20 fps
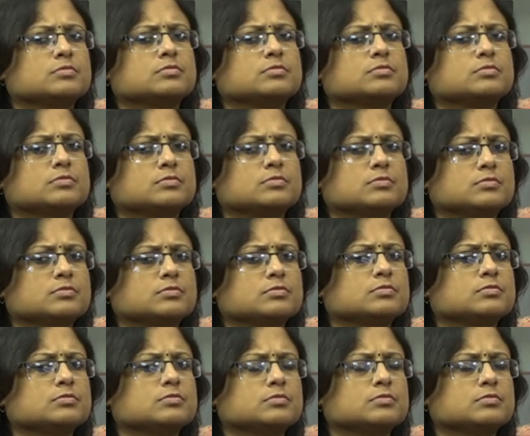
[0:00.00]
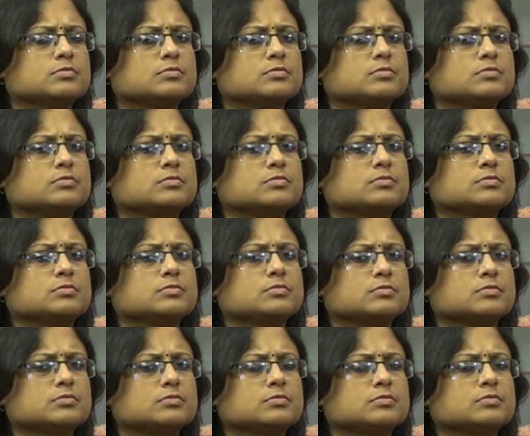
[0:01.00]

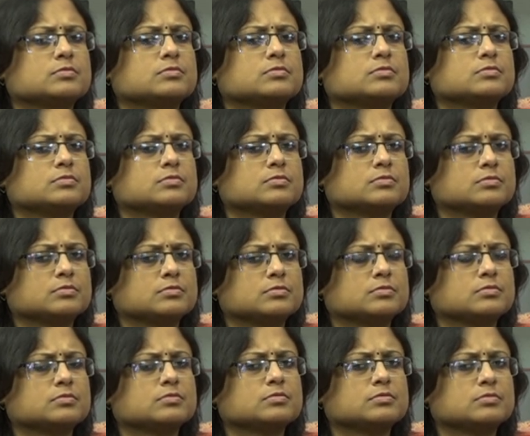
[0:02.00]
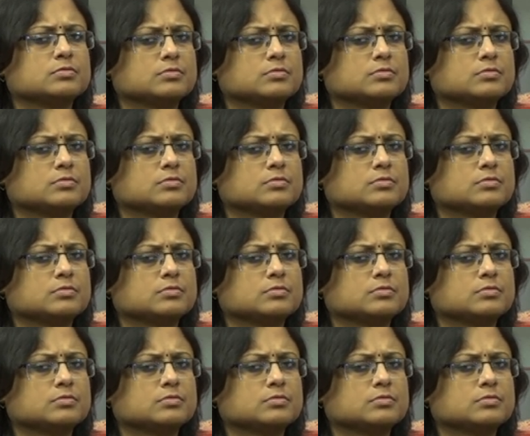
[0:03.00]
This person isn't speaking.